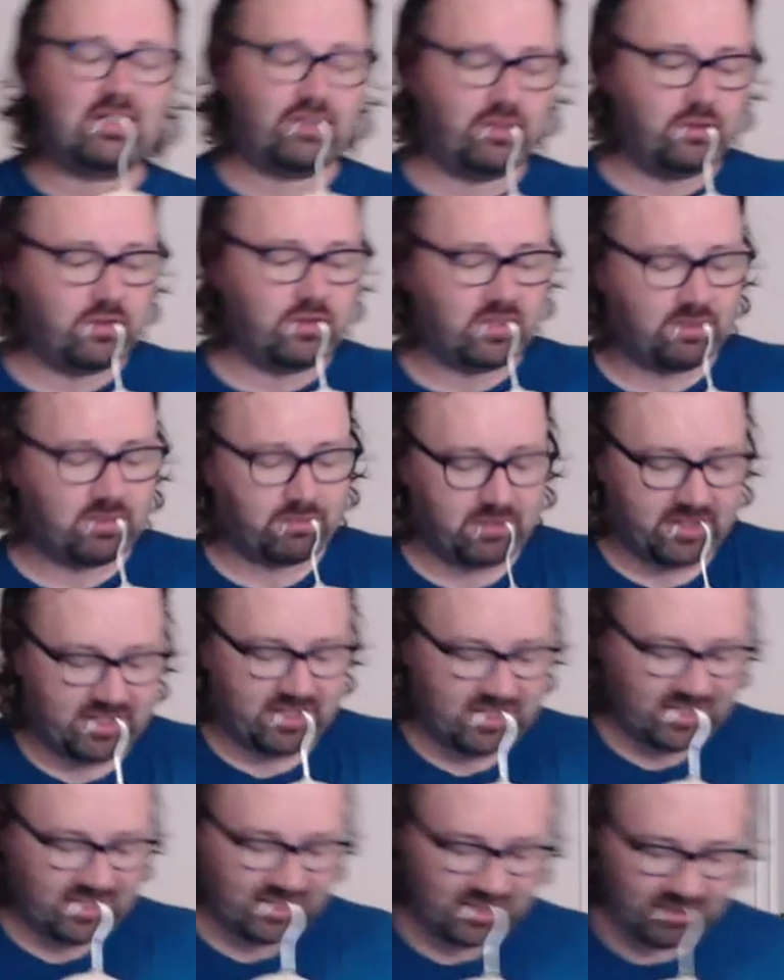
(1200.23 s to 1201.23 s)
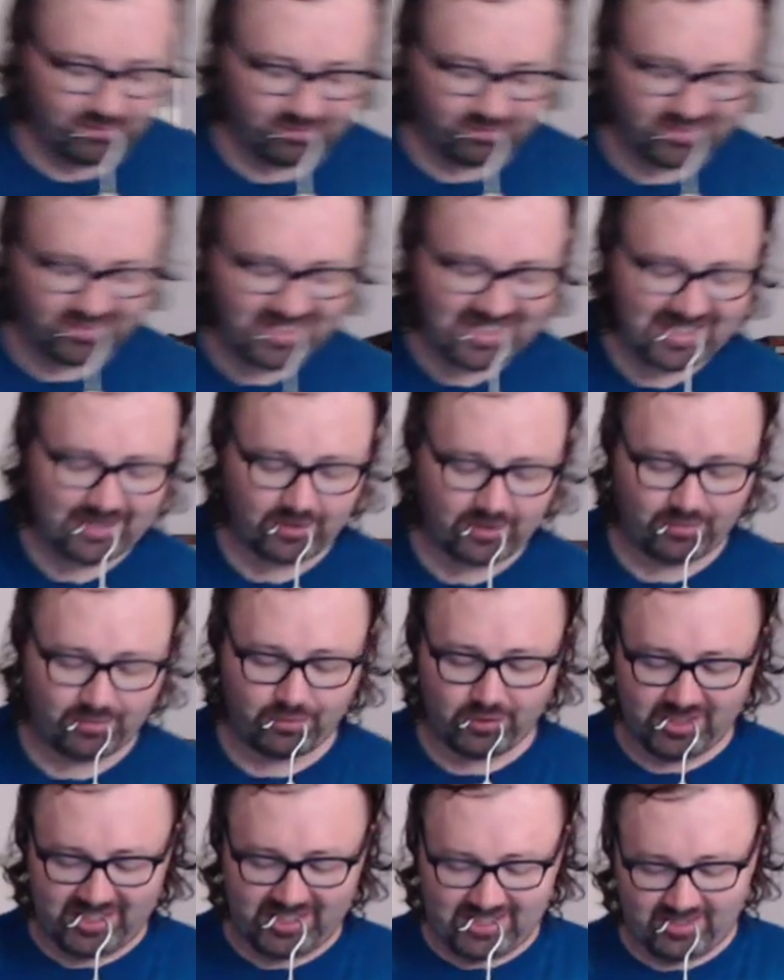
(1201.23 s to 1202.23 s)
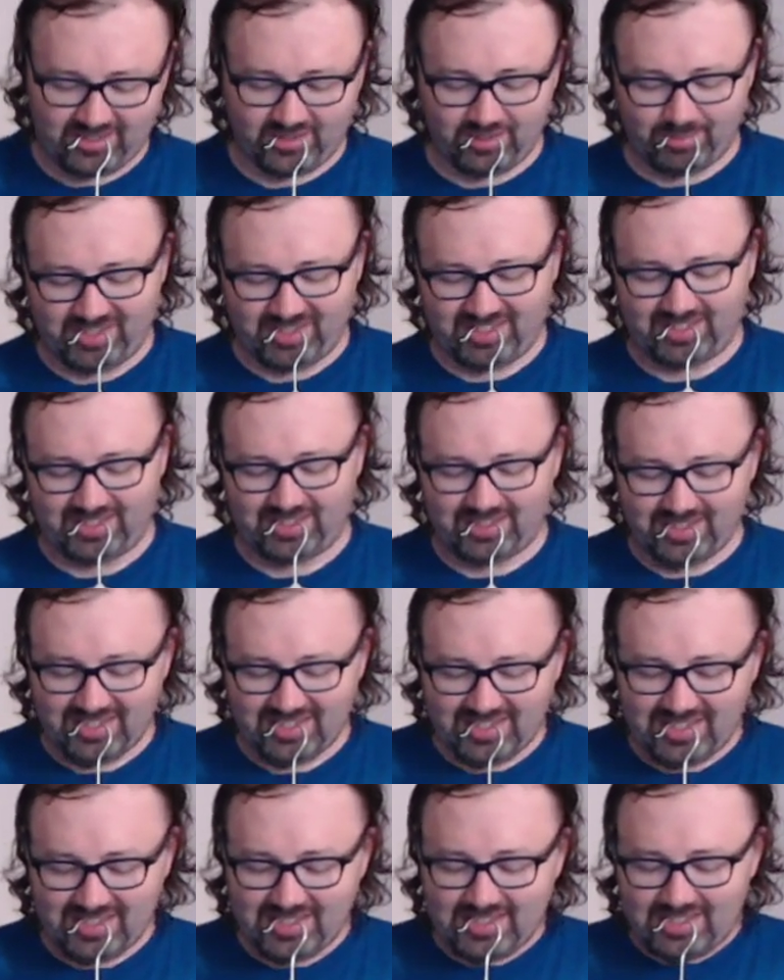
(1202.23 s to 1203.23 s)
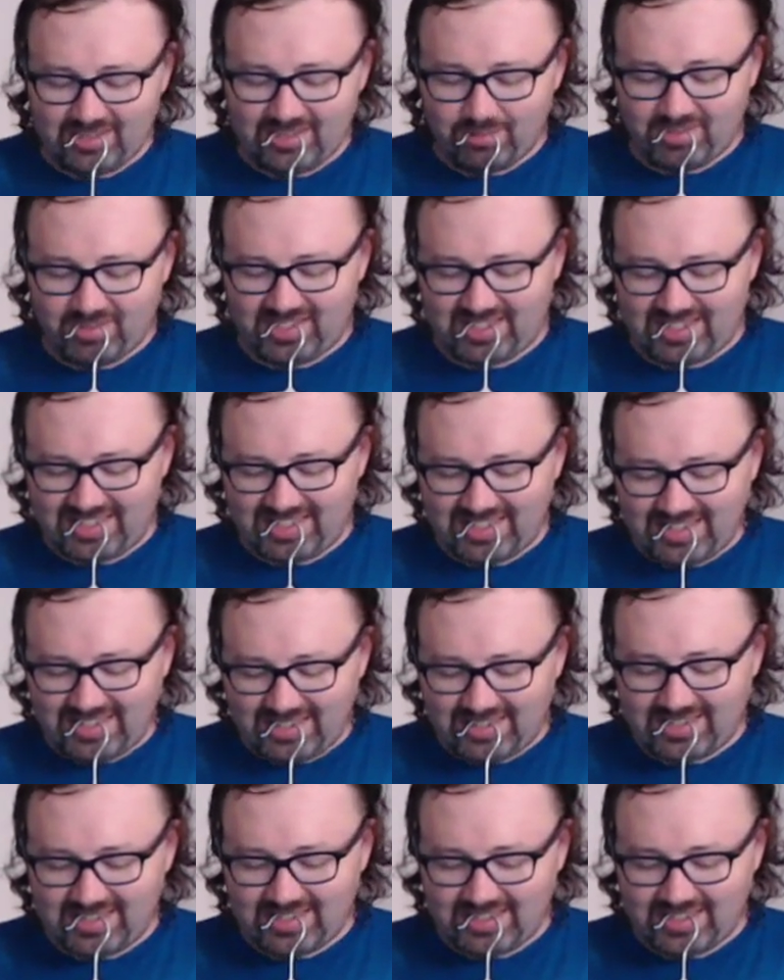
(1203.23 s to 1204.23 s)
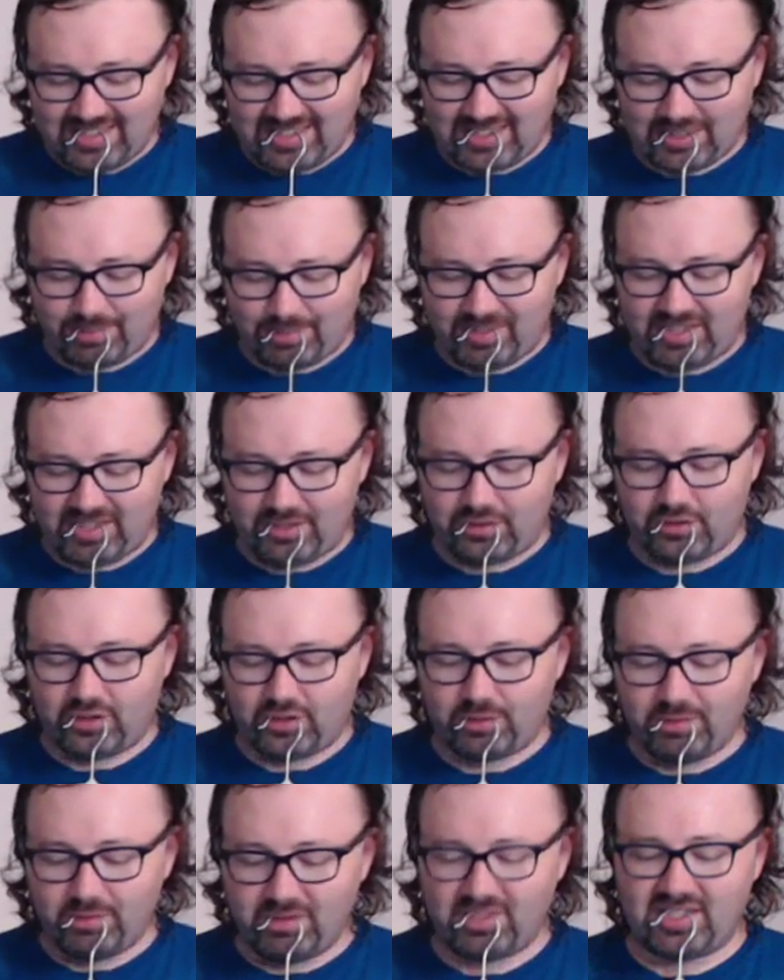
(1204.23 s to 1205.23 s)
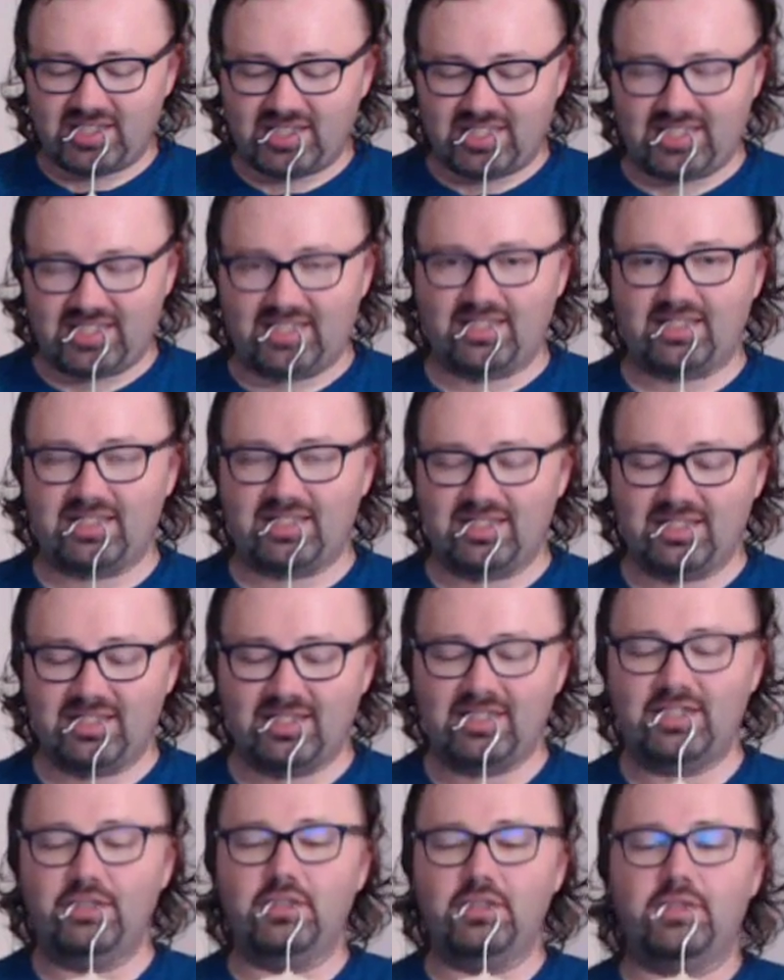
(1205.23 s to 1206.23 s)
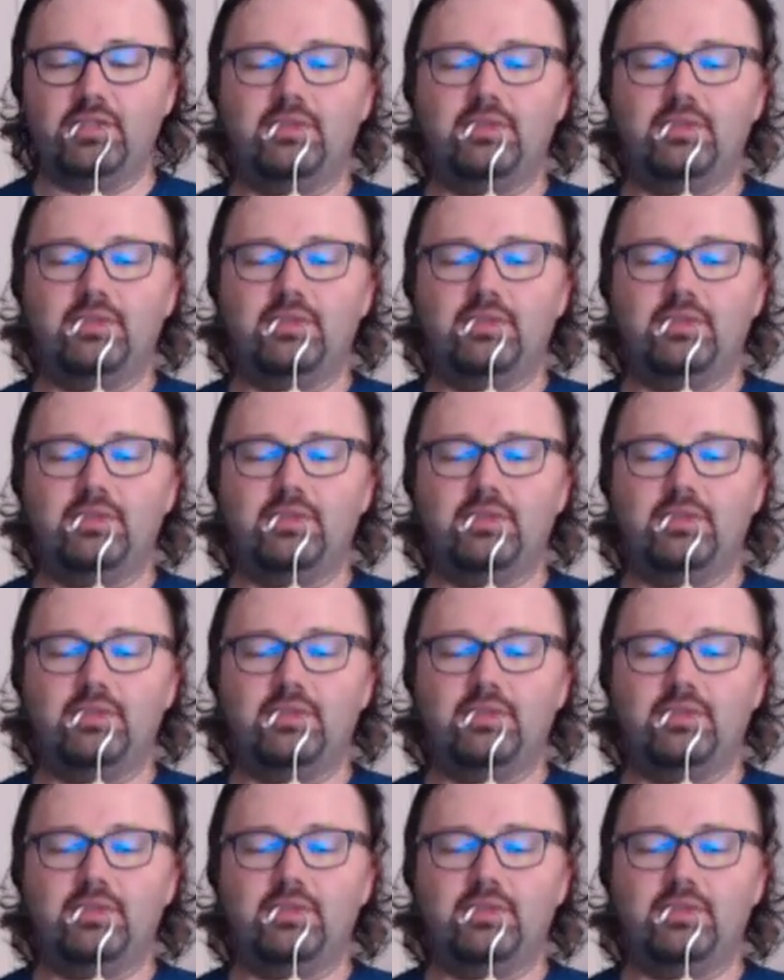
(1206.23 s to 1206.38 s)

used in a very naive way as a forecasting method. What I see exponential smoothing is useful